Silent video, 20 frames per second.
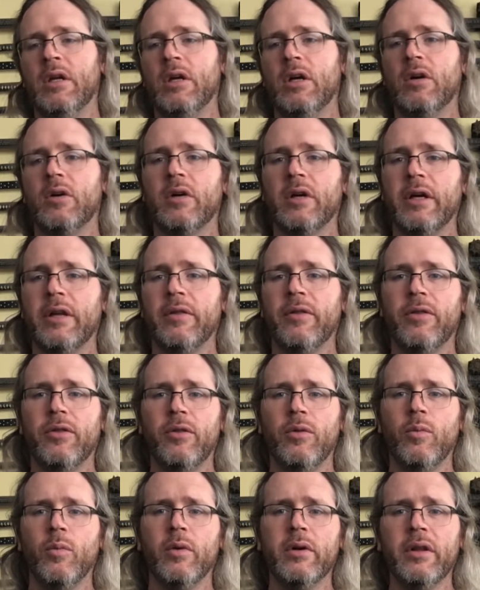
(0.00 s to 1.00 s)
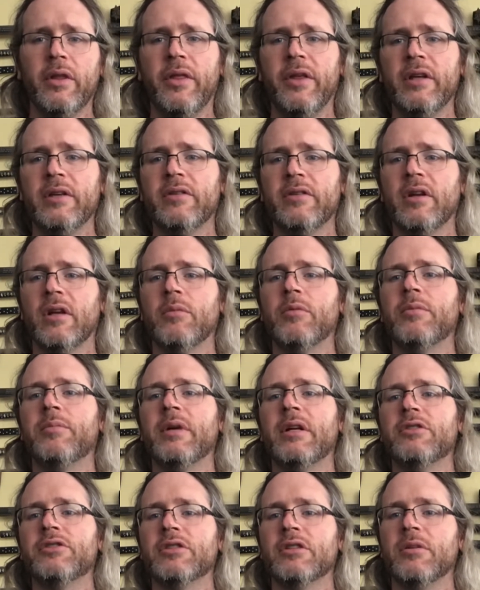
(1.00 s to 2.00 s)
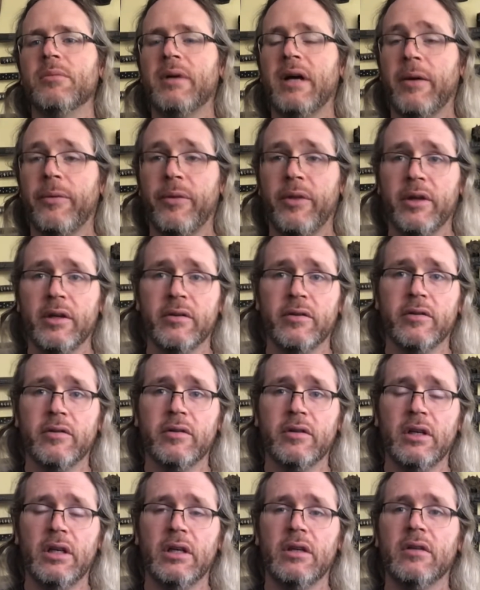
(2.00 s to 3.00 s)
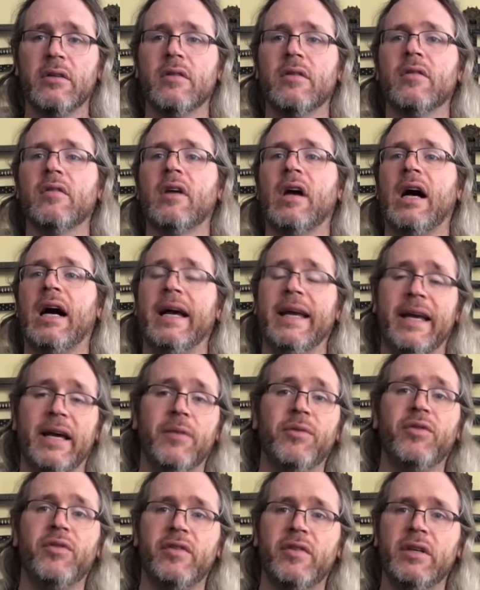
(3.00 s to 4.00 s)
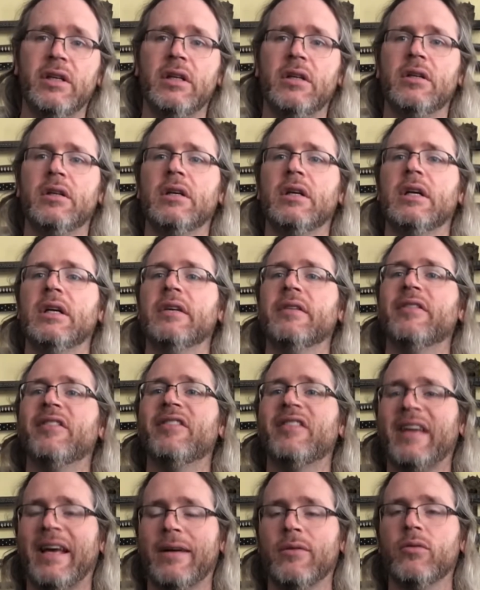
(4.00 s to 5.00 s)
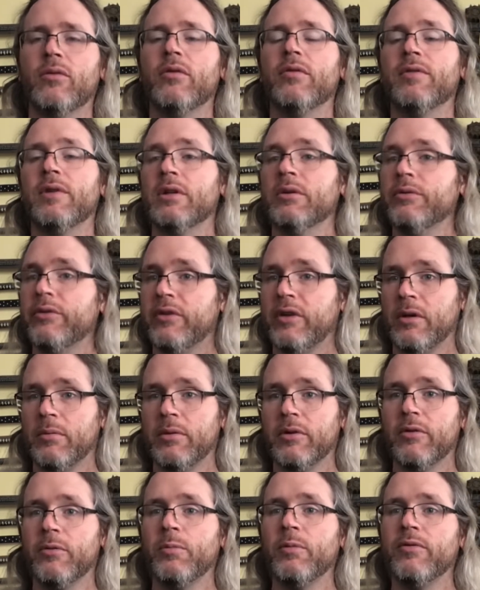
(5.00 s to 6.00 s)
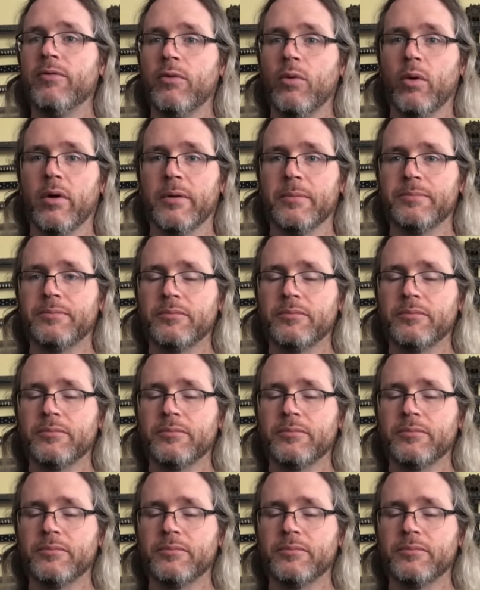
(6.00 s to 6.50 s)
All right, one of the things that I would mention about this is I have seen sound flow sabers before.